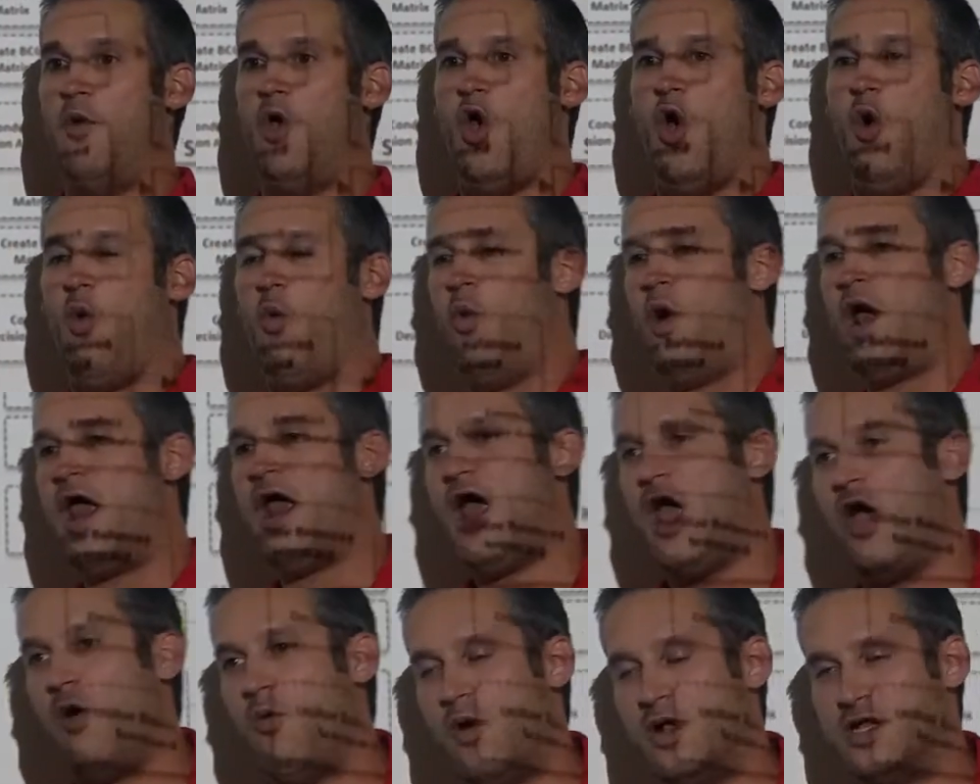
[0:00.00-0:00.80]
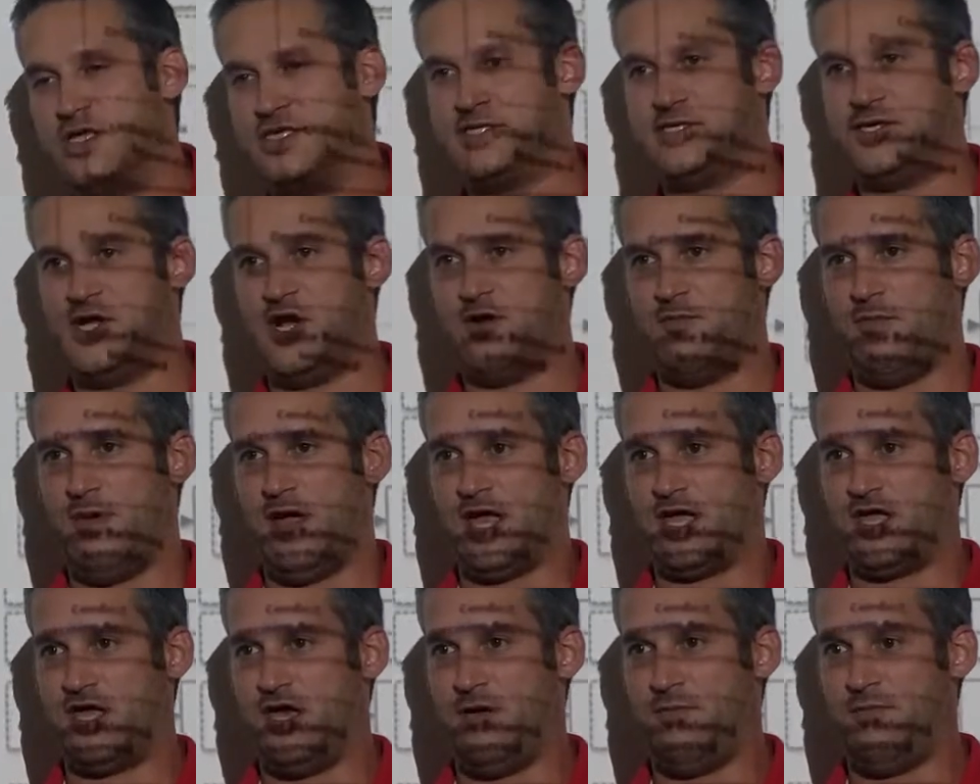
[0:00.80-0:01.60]
where I want to start my
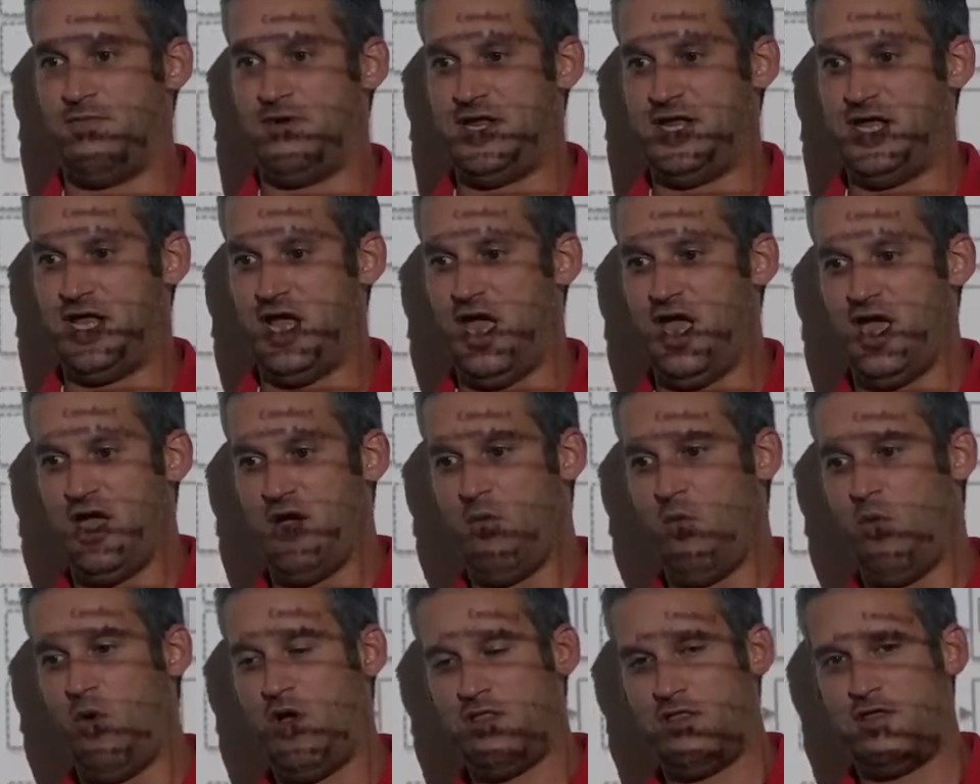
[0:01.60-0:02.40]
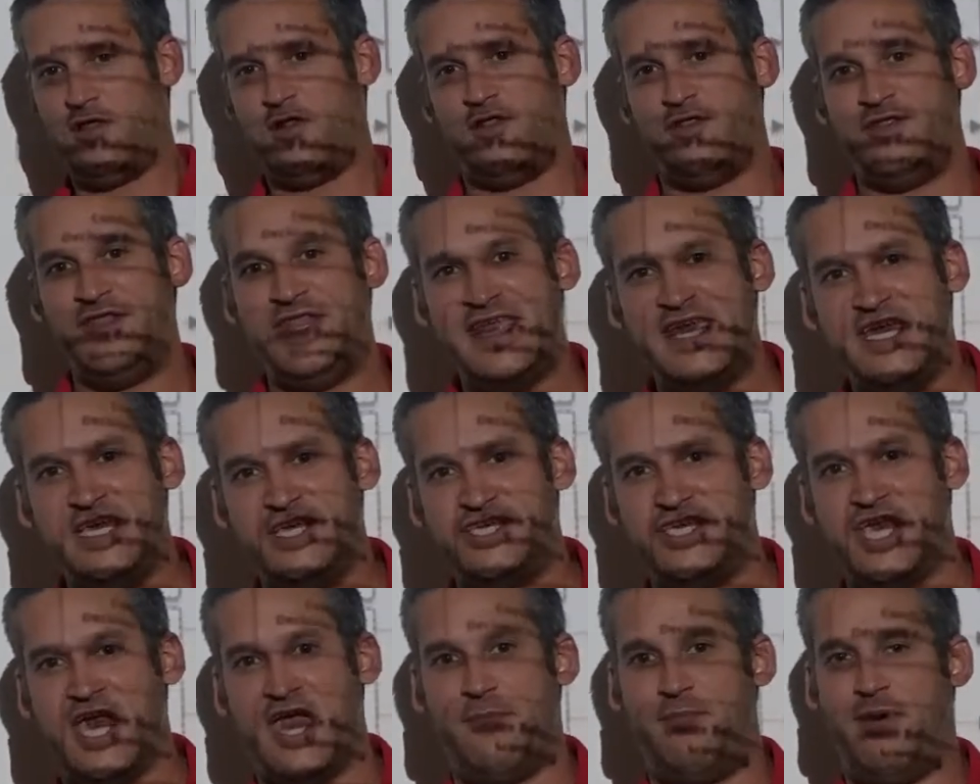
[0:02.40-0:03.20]
company, what little niche
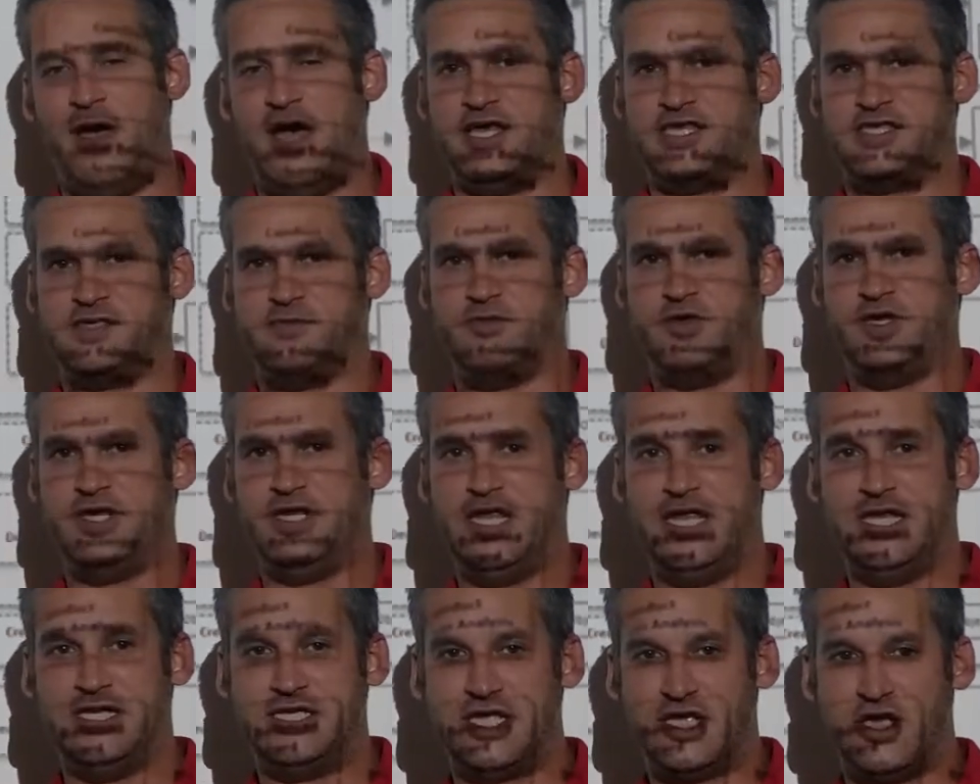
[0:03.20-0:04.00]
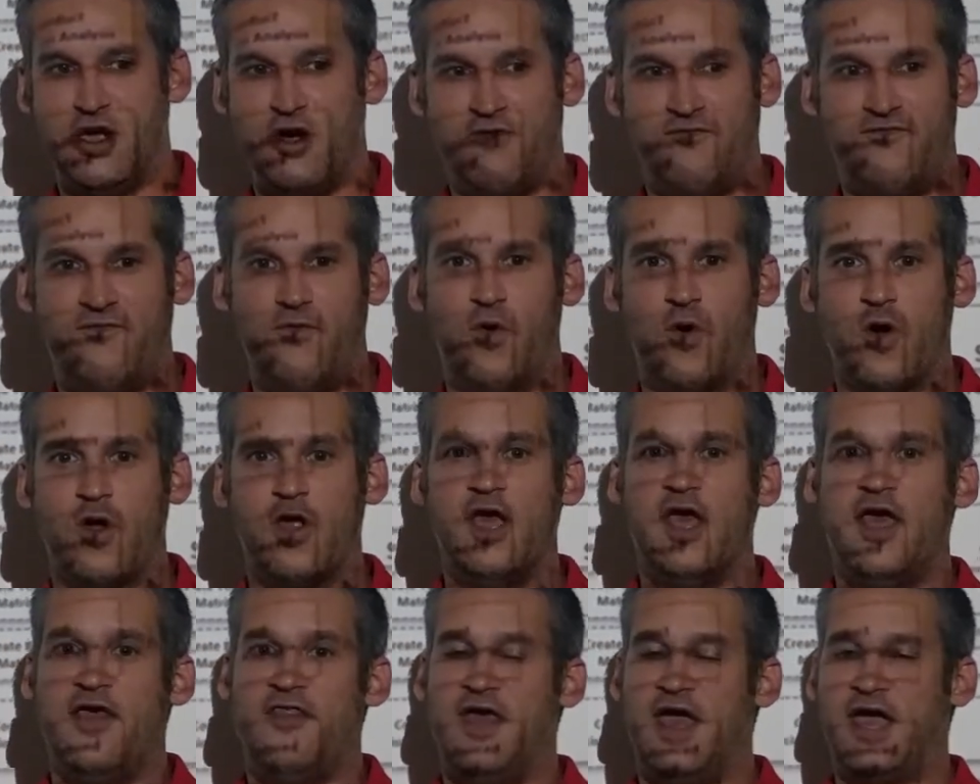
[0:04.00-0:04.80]
I possibly need to go for.
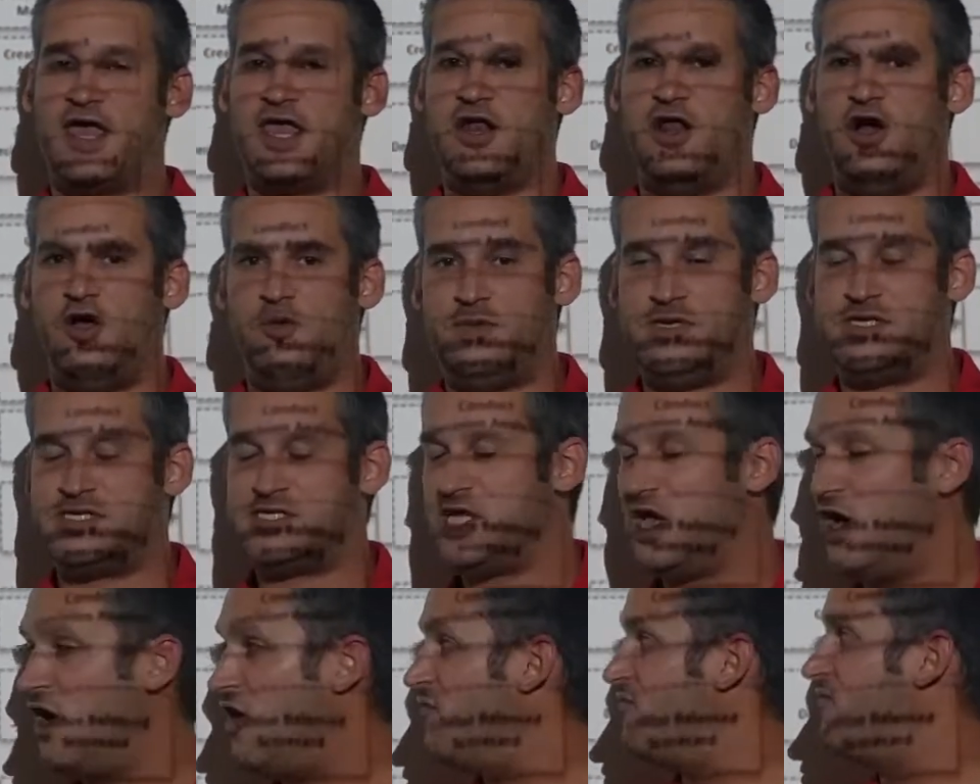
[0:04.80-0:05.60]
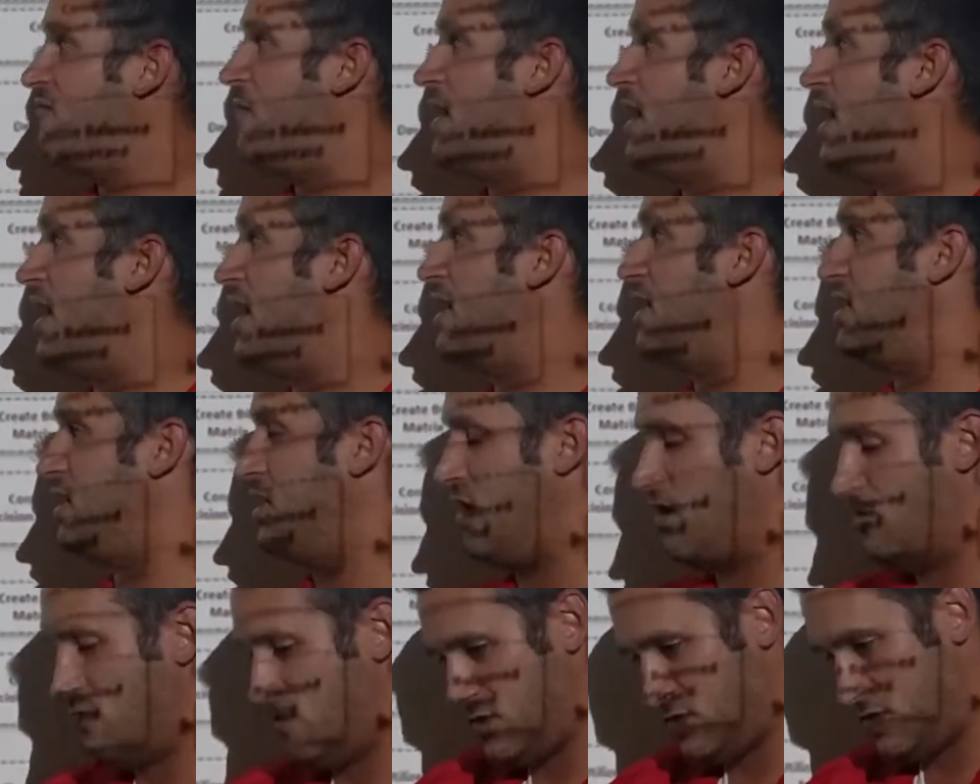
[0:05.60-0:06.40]
That can all be solved by
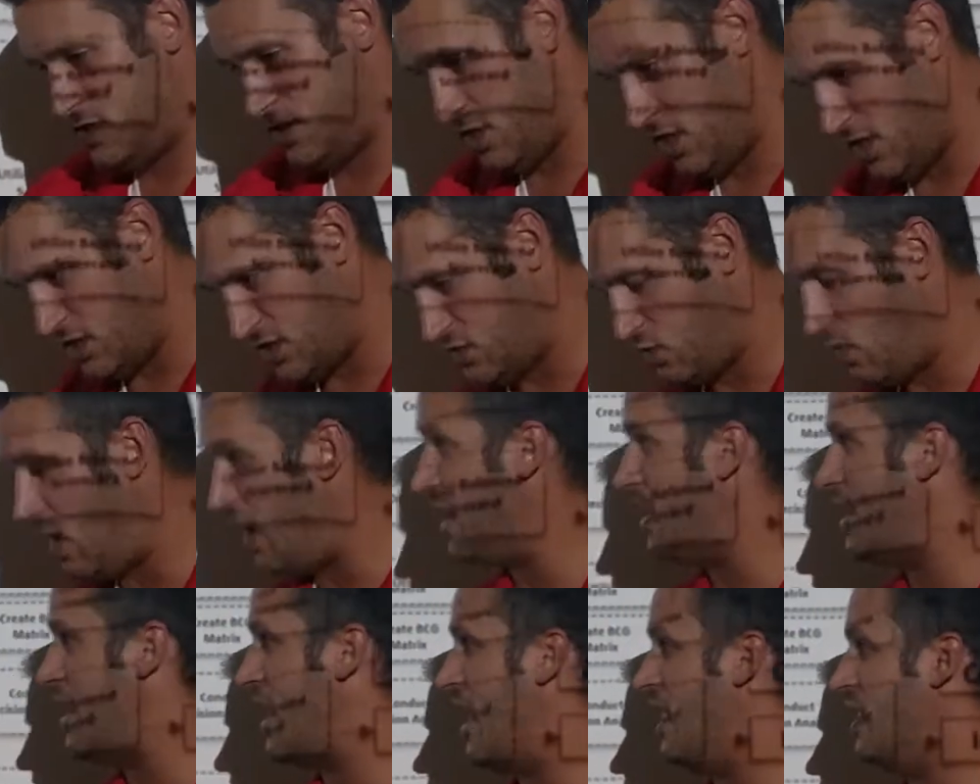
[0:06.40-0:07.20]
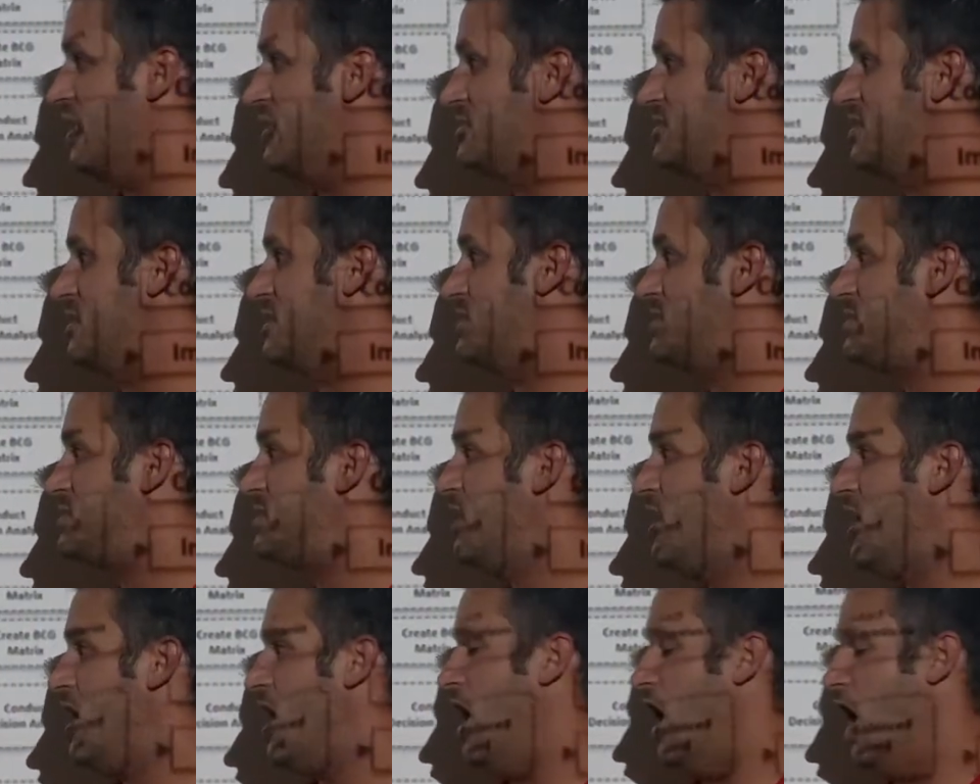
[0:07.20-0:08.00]
a SWOT analysis.
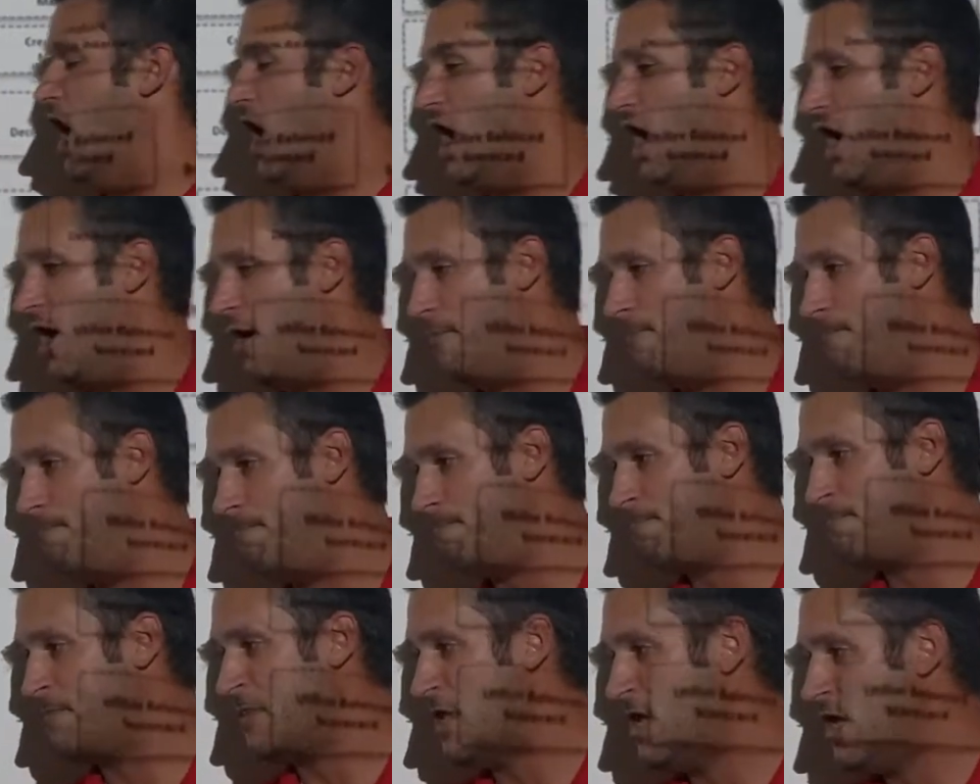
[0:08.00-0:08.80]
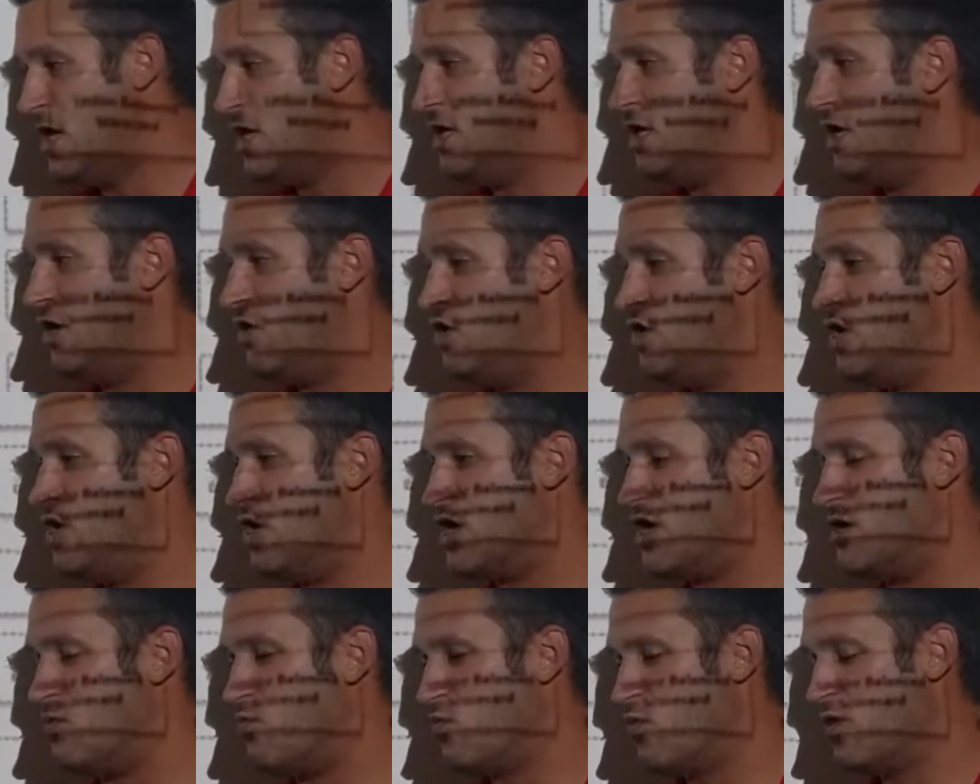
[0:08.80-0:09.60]
You
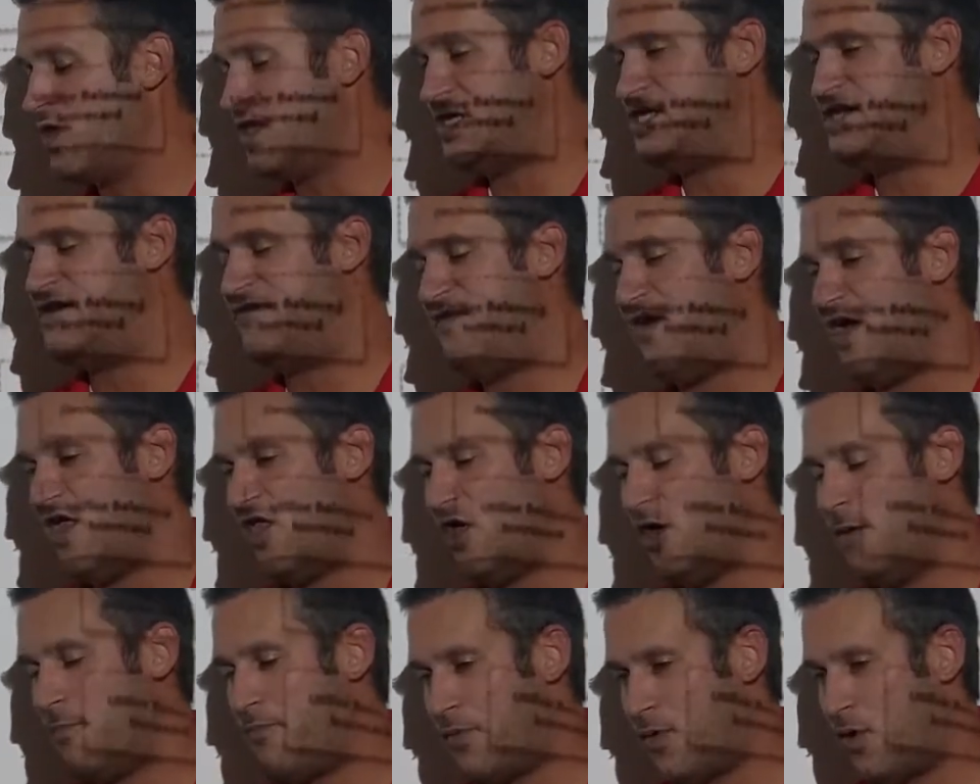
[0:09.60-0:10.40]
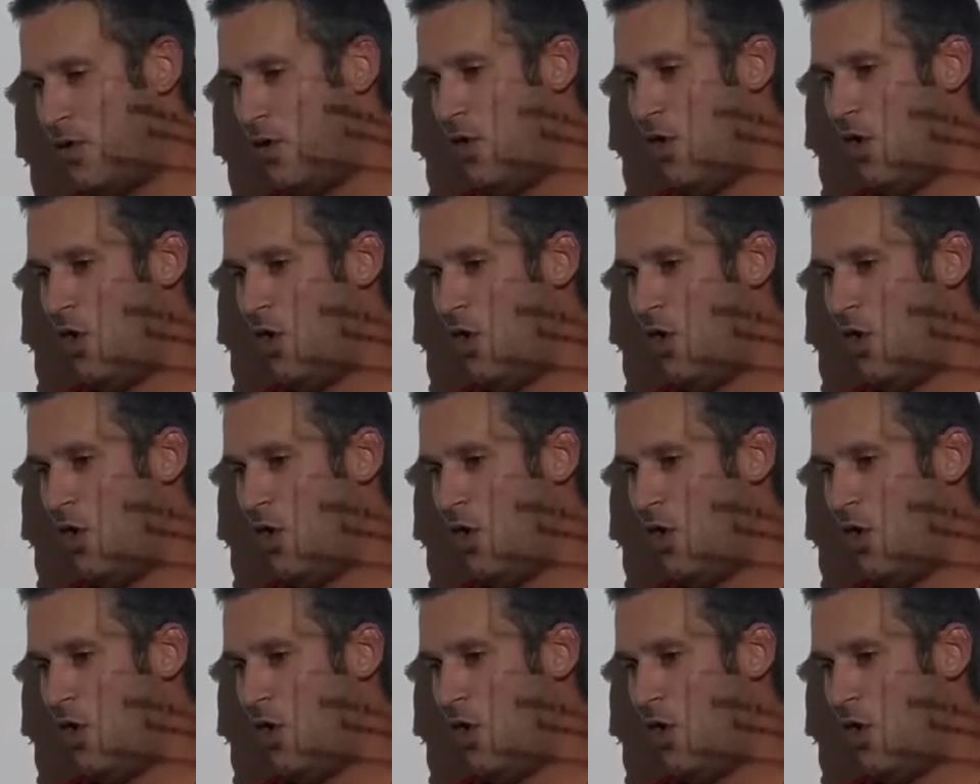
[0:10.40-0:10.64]
can really develop